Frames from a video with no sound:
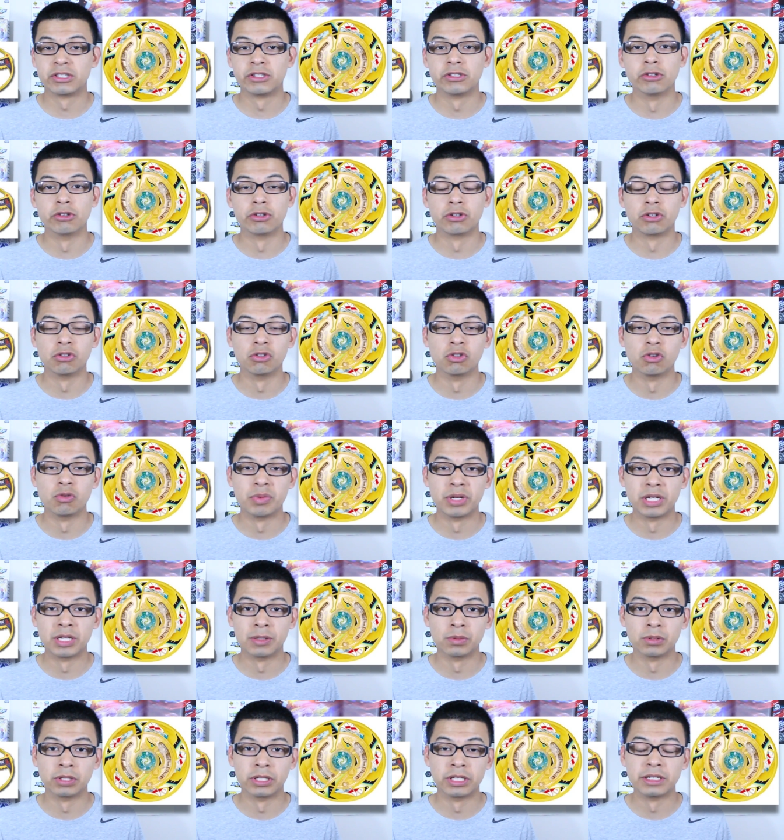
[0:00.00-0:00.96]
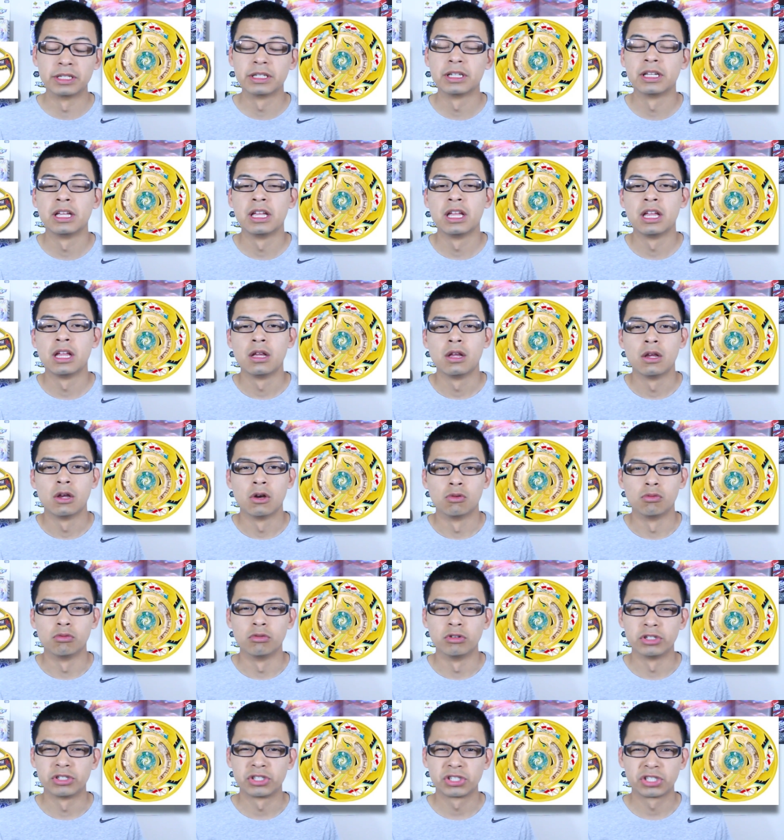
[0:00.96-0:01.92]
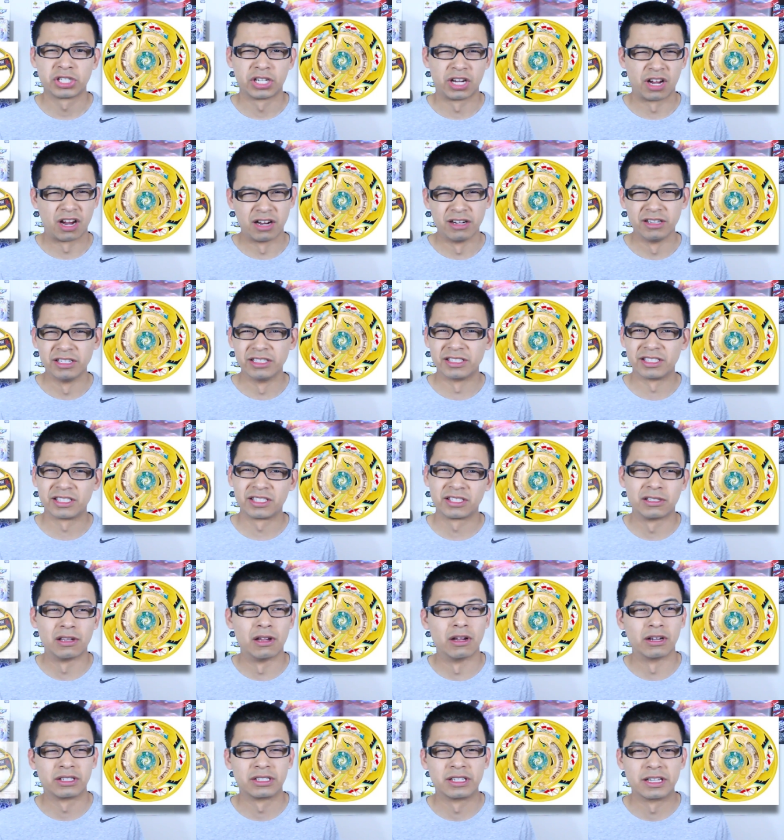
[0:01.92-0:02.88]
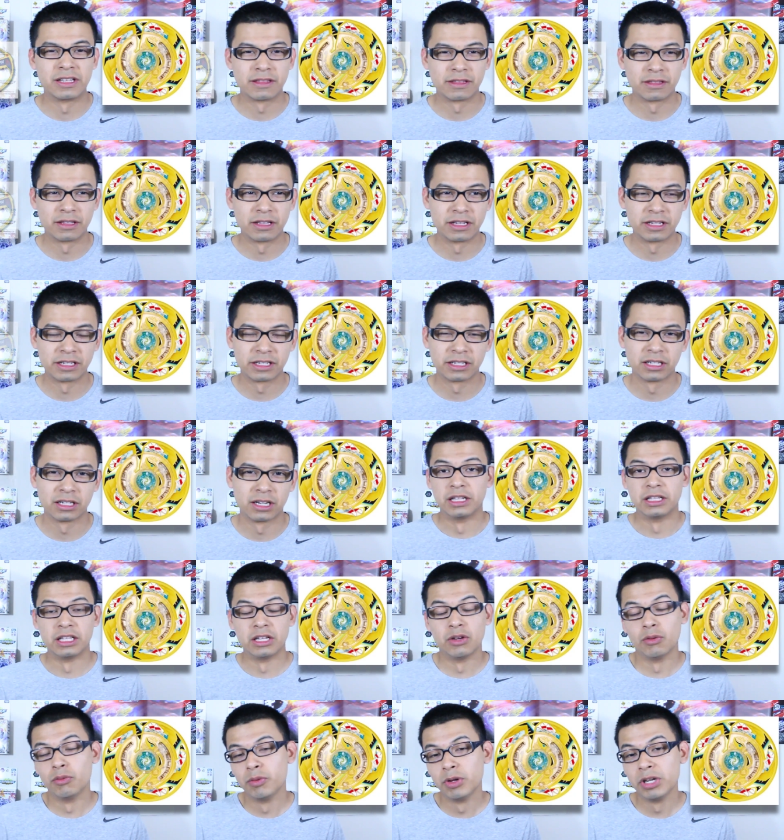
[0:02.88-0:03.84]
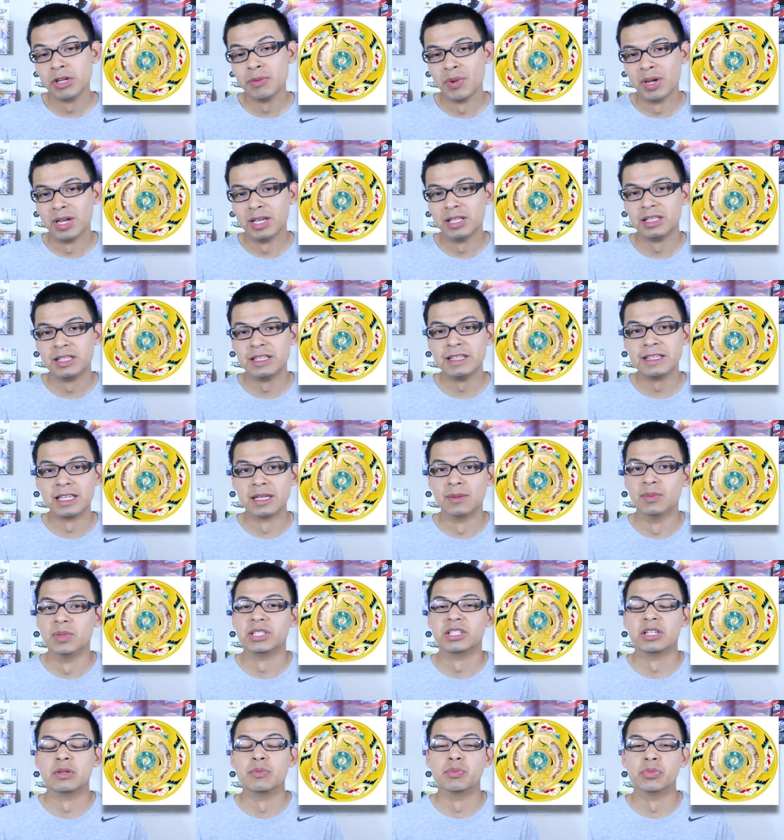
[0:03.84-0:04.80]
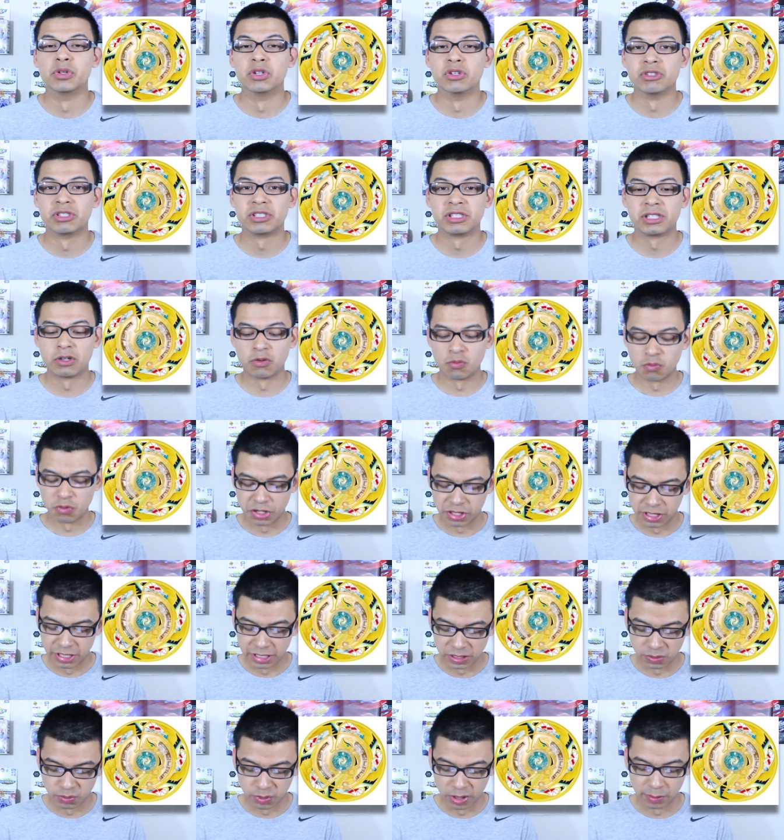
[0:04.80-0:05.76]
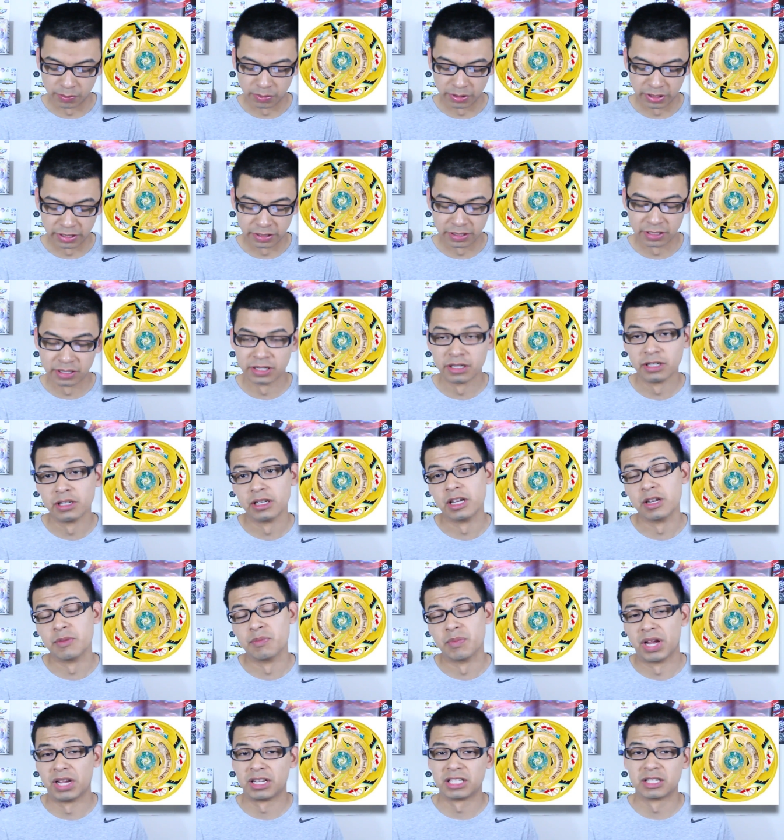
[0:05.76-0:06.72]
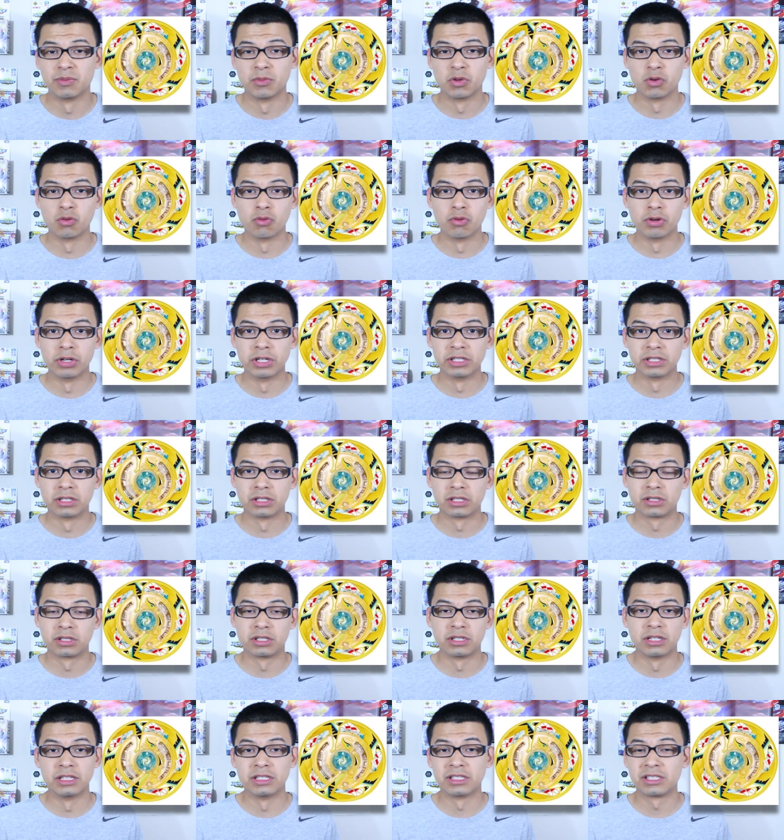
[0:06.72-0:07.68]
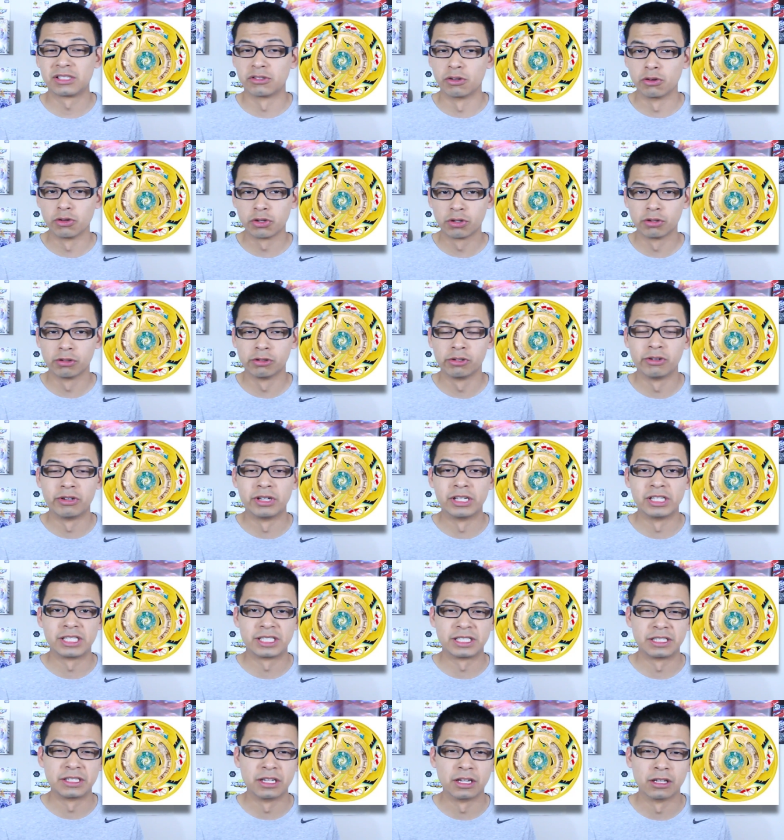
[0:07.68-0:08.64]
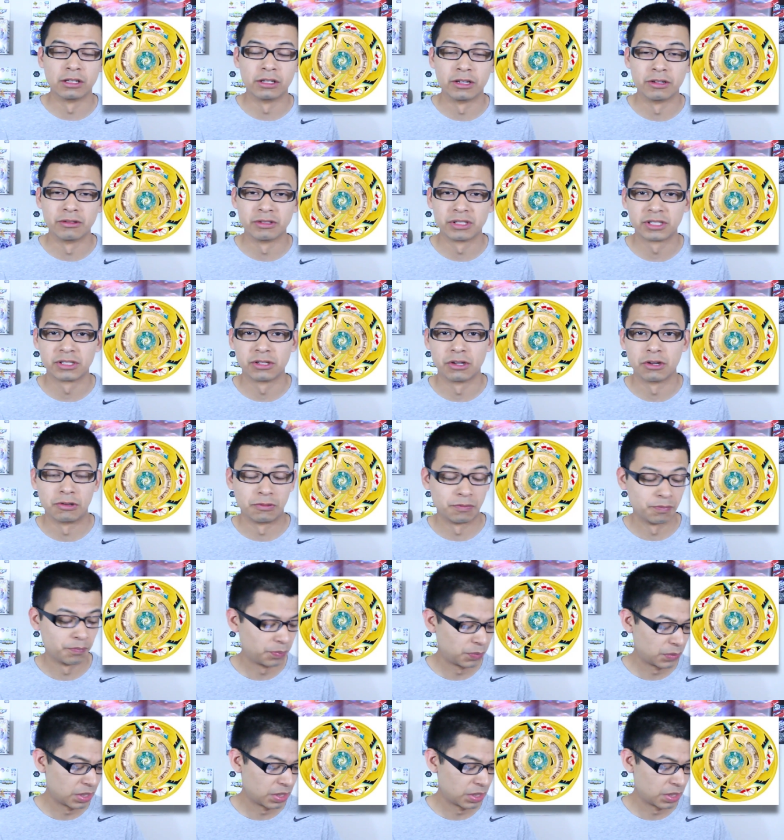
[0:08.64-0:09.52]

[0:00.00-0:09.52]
circular Beyblade, which kind of sucked, I think. They remade the gimmick and burst with this Beyblade, and Maximum Garuda is just, it's circular and it's yellow, so